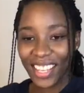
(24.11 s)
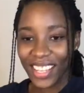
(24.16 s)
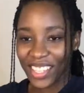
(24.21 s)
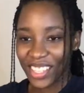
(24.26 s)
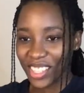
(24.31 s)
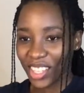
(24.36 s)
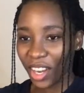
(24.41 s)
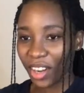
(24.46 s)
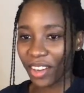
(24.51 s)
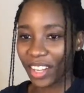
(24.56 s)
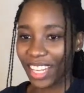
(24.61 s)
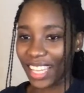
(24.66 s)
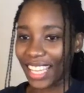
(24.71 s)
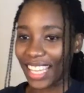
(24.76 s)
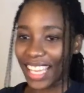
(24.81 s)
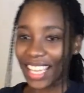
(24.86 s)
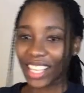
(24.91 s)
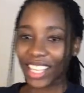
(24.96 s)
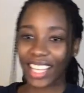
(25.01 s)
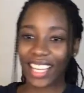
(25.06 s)
Sorry,
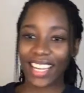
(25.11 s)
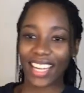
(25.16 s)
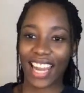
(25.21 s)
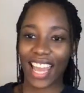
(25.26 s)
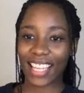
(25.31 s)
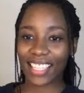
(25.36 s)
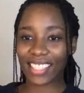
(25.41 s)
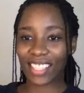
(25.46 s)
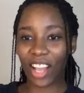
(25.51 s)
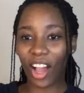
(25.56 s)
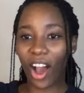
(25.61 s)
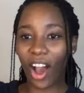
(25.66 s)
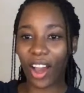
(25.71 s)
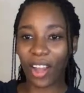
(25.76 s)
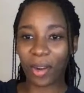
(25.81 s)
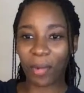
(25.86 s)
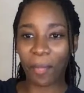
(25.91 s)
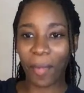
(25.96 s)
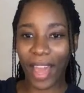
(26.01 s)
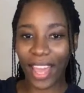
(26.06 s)
it connects
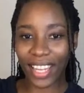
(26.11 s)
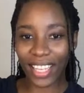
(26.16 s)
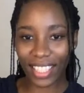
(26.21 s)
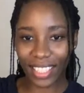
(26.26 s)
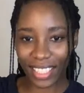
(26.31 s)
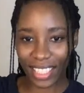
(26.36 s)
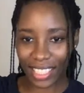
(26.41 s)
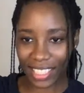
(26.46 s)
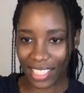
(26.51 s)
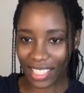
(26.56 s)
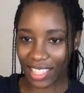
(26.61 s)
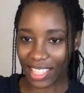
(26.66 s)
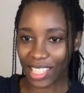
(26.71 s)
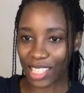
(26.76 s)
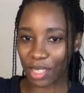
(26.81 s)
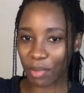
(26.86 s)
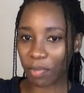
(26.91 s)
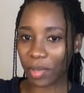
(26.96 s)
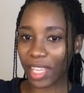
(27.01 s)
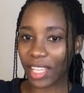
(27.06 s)
automatically to the
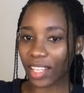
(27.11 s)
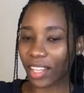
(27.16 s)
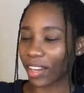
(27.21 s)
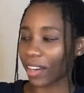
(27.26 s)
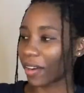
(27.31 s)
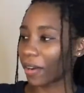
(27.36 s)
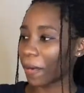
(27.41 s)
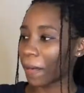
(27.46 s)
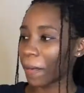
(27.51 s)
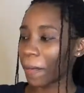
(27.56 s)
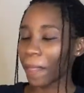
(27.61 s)
speaker.